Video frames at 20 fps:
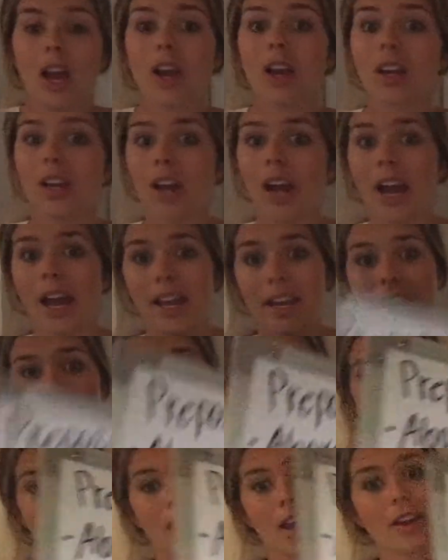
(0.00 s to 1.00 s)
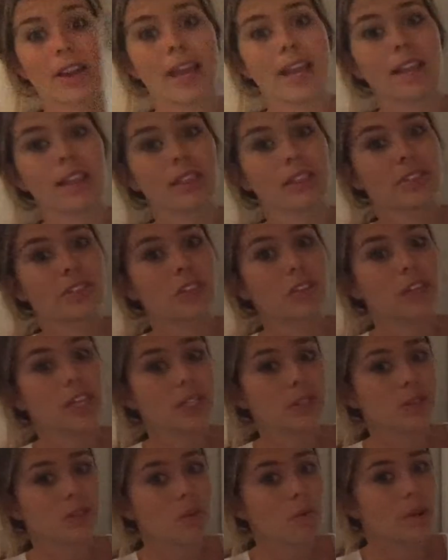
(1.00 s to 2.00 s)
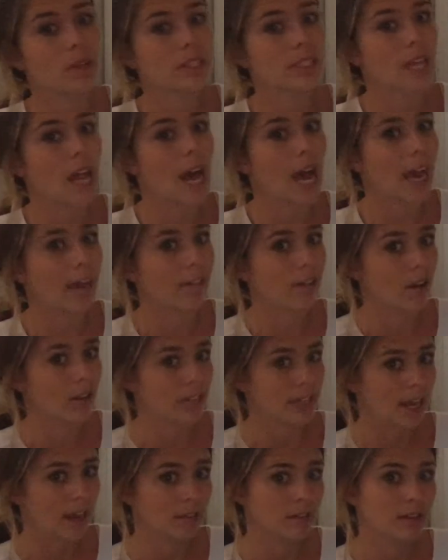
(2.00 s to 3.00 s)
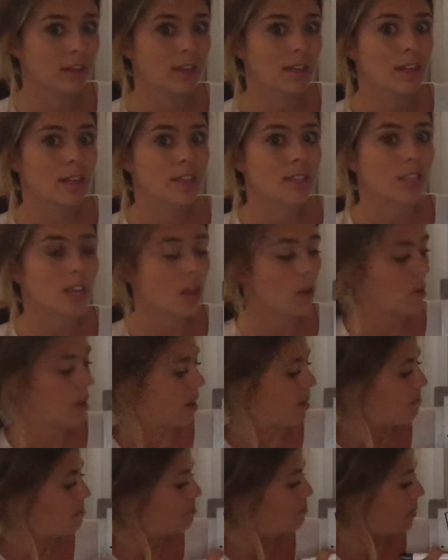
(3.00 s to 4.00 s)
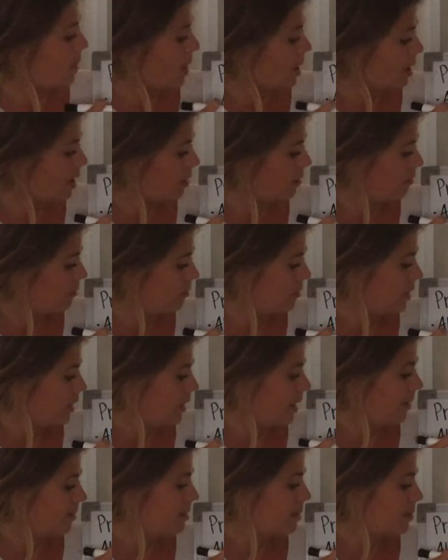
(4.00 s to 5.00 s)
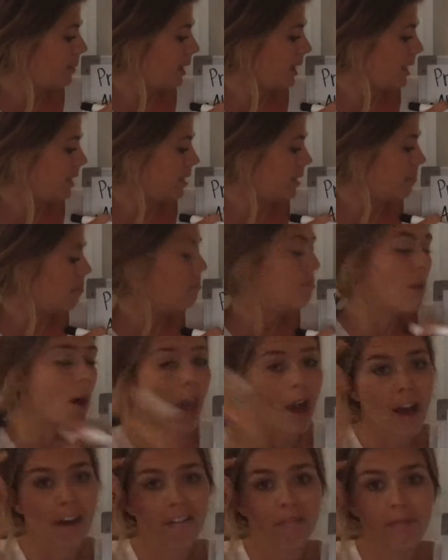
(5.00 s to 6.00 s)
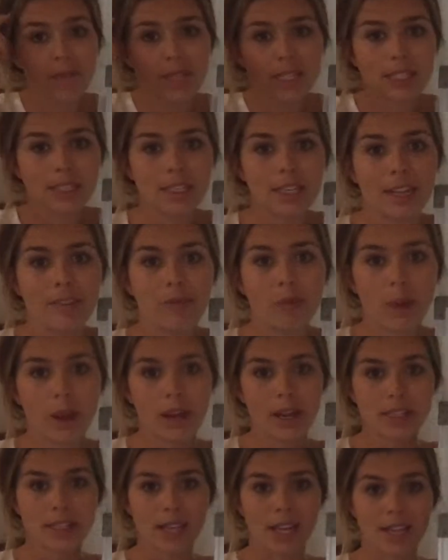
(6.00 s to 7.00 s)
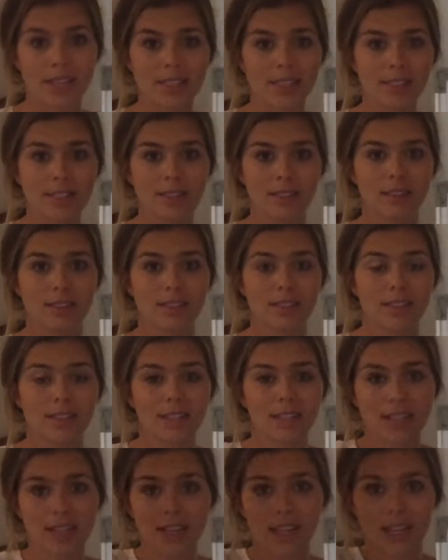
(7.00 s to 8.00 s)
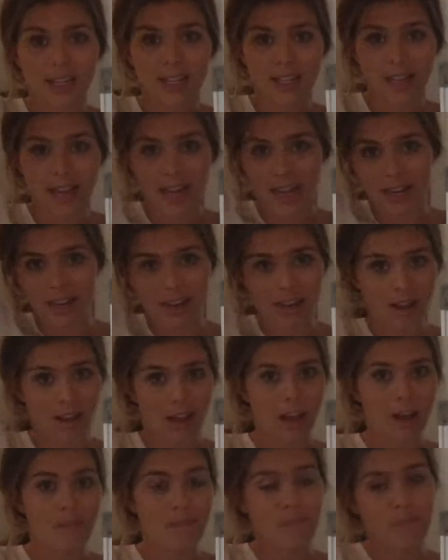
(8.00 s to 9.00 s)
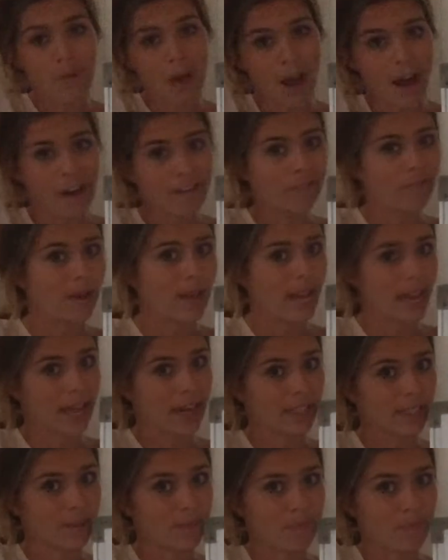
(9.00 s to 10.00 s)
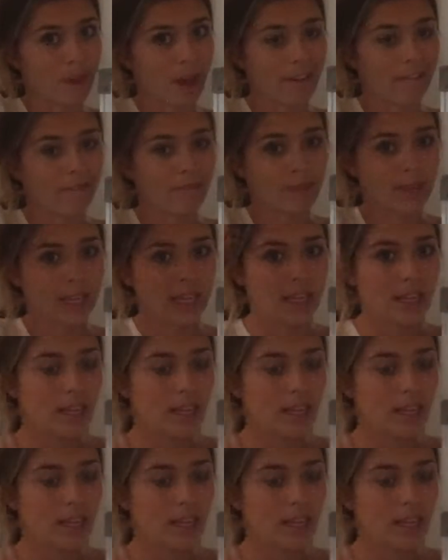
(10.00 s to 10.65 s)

Good. Okay, so these are the ones that I wrote down. So above. If something is above Miss Leneve, where is it? Good. Above my head is above me.